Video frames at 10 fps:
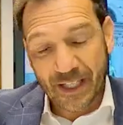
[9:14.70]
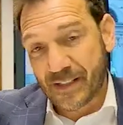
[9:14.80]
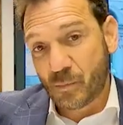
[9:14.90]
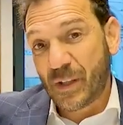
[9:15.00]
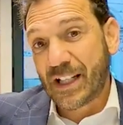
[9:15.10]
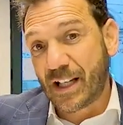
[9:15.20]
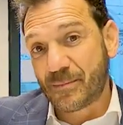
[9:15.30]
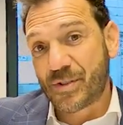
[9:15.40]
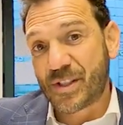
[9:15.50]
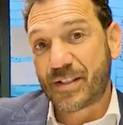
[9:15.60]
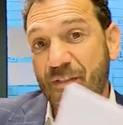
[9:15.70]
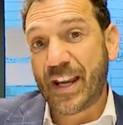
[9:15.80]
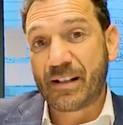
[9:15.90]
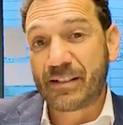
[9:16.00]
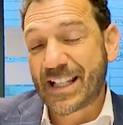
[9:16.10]
And when it comes to a
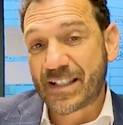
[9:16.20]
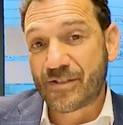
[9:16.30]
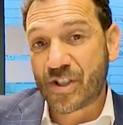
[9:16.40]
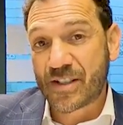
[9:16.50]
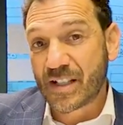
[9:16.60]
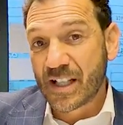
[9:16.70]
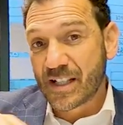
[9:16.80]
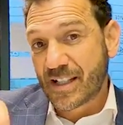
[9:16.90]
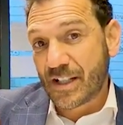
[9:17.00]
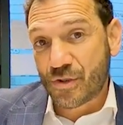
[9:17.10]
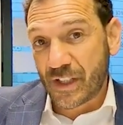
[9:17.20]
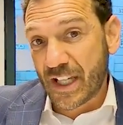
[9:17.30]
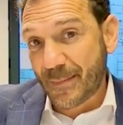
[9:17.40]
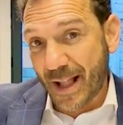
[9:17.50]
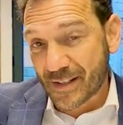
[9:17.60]
surveyor, it doesn't just send you an
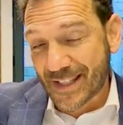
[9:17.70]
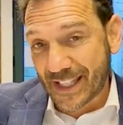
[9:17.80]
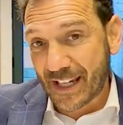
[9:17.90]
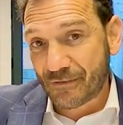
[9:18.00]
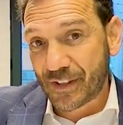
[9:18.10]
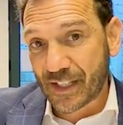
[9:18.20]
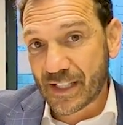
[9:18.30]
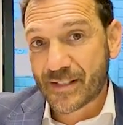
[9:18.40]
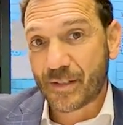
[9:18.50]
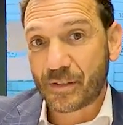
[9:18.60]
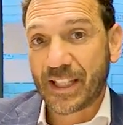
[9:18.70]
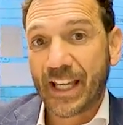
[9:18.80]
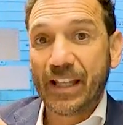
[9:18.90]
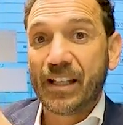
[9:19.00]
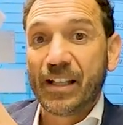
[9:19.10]
email saying everything is
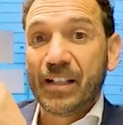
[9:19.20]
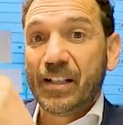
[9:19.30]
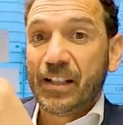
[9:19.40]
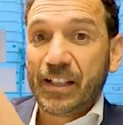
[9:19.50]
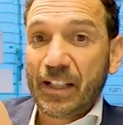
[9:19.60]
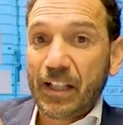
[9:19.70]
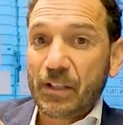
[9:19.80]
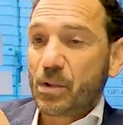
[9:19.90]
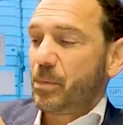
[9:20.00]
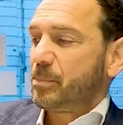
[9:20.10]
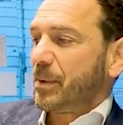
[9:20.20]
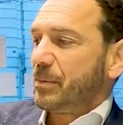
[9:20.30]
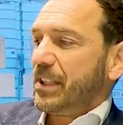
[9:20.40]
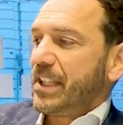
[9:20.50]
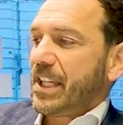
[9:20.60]
okay. You'll
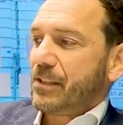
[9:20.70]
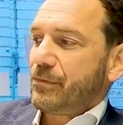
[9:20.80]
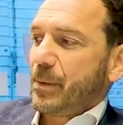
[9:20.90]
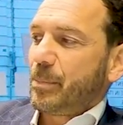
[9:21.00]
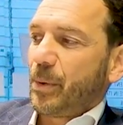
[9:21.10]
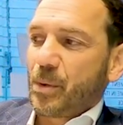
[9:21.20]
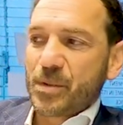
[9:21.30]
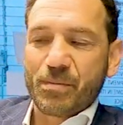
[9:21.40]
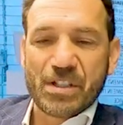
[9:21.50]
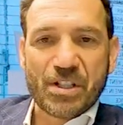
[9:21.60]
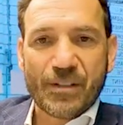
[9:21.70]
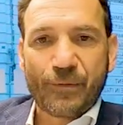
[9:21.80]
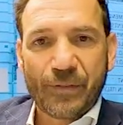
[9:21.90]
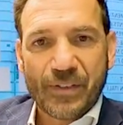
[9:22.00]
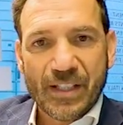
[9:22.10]
probably get a report which is
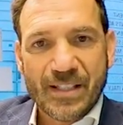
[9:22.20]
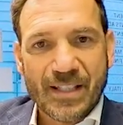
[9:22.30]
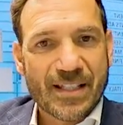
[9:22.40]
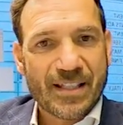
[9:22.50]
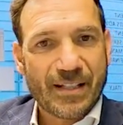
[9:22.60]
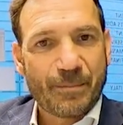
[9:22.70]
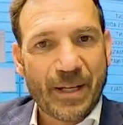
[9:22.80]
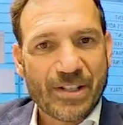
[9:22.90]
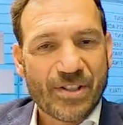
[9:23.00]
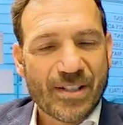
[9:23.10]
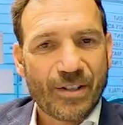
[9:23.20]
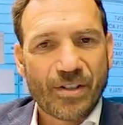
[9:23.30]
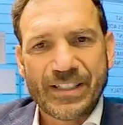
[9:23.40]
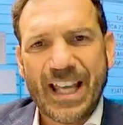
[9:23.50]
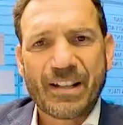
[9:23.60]
15, 16 pages
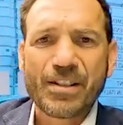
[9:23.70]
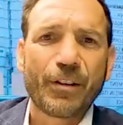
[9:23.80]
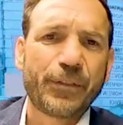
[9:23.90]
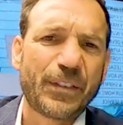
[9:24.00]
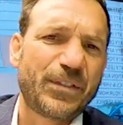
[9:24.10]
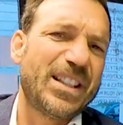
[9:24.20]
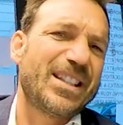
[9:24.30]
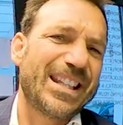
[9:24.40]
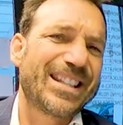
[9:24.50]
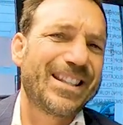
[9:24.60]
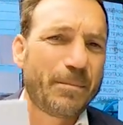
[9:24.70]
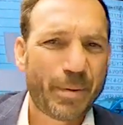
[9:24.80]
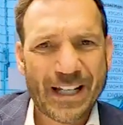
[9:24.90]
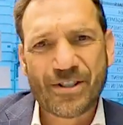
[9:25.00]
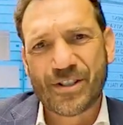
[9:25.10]
long. Now, it's not 15, 16
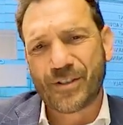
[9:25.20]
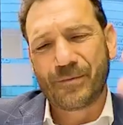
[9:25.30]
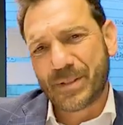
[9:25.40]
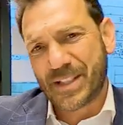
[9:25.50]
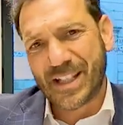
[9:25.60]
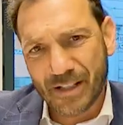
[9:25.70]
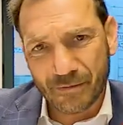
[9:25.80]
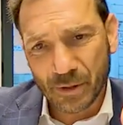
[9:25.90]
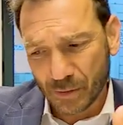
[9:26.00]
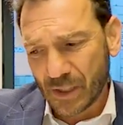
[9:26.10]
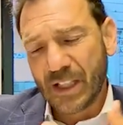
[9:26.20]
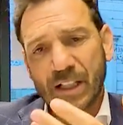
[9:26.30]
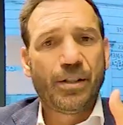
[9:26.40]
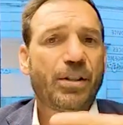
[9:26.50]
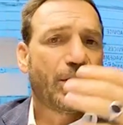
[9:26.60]
pages of material.
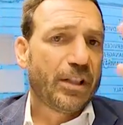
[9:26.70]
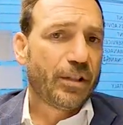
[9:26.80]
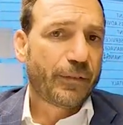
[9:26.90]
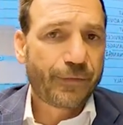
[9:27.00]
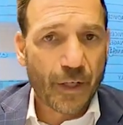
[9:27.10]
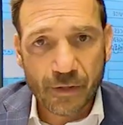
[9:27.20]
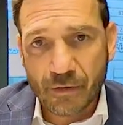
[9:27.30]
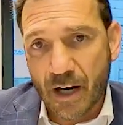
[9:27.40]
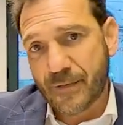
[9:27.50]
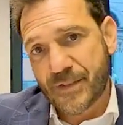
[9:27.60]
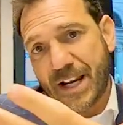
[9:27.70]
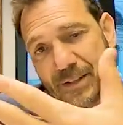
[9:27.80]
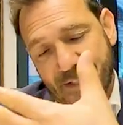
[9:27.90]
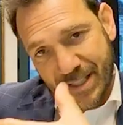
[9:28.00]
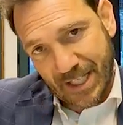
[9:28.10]
You've got a lot of photographs, how
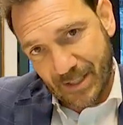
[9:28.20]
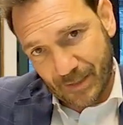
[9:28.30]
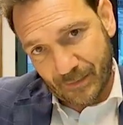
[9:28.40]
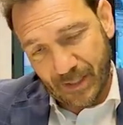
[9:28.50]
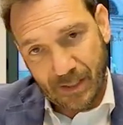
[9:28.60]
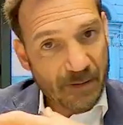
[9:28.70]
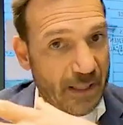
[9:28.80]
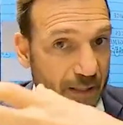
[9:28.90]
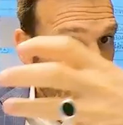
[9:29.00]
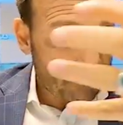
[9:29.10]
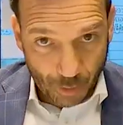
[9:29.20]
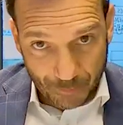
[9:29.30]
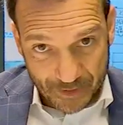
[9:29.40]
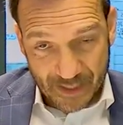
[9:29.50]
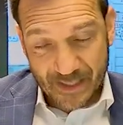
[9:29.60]
the state of the
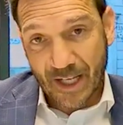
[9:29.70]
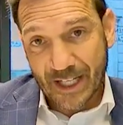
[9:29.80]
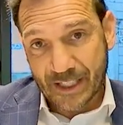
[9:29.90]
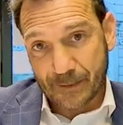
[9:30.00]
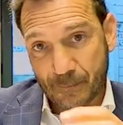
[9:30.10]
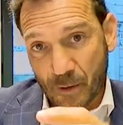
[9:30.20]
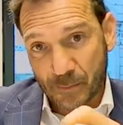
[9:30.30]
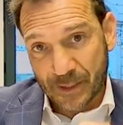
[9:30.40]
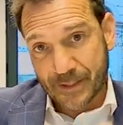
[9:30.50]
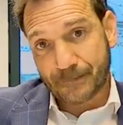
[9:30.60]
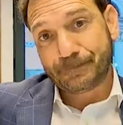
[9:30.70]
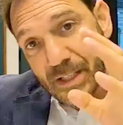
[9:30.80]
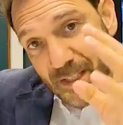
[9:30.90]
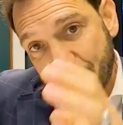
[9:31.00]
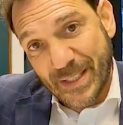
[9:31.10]
property is like at the moment,
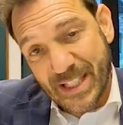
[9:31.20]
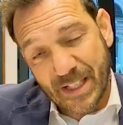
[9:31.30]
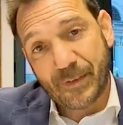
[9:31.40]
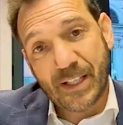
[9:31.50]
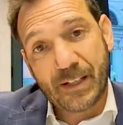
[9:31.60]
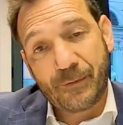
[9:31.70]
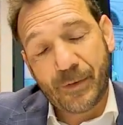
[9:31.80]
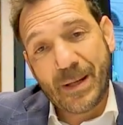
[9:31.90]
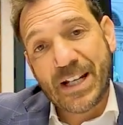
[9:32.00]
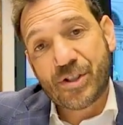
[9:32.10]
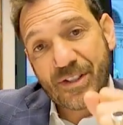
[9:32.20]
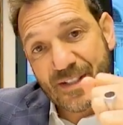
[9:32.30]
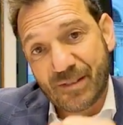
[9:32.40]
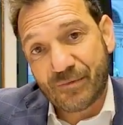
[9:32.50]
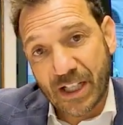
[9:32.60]
specific
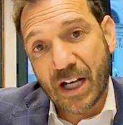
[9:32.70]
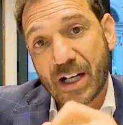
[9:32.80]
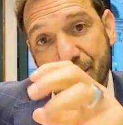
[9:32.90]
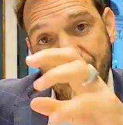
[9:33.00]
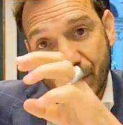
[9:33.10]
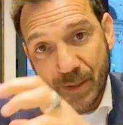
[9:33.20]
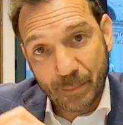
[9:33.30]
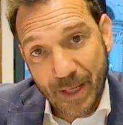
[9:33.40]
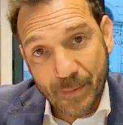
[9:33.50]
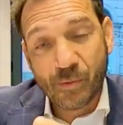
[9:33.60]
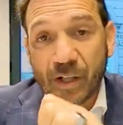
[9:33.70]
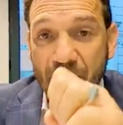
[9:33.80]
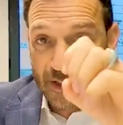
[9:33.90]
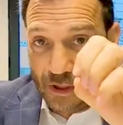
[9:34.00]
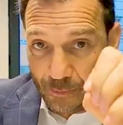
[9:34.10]
informations in regards to the
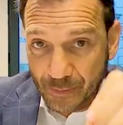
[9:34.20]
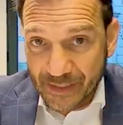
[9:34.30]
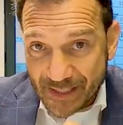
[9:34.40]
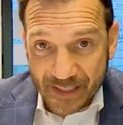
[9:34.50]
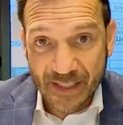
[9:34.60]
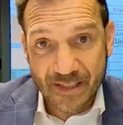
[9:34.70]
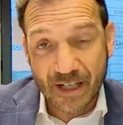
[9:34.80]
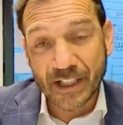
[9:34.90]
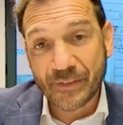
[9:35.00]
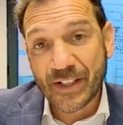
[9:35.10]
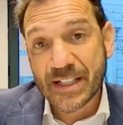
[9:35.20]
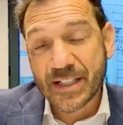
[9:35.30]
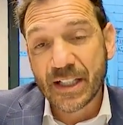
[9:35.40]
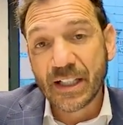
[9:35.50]
paperwork and the urbanistic side of it.